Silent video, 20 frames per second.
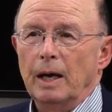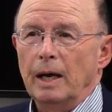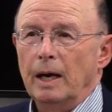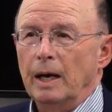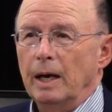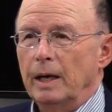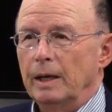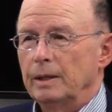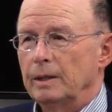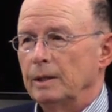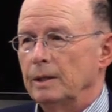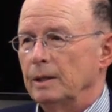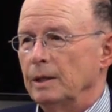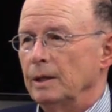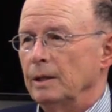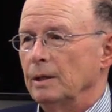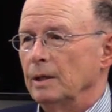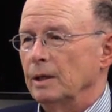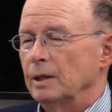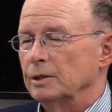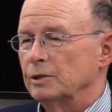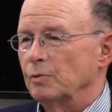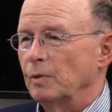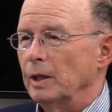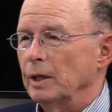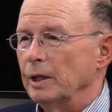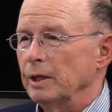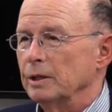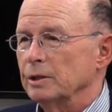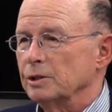Uh, the
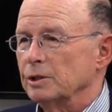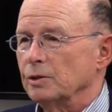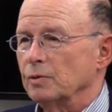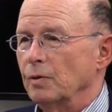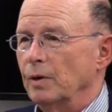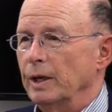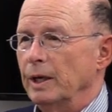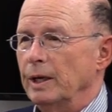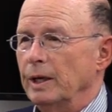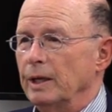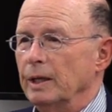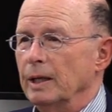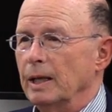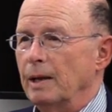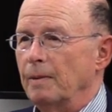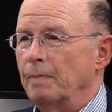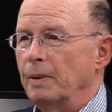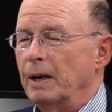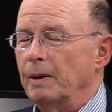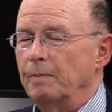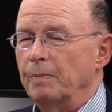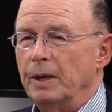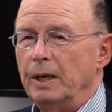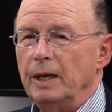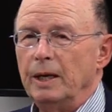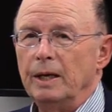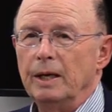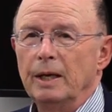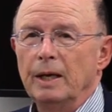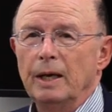Israeli historian Ilan
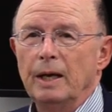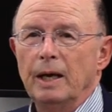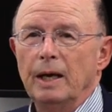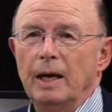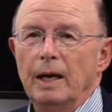Pappé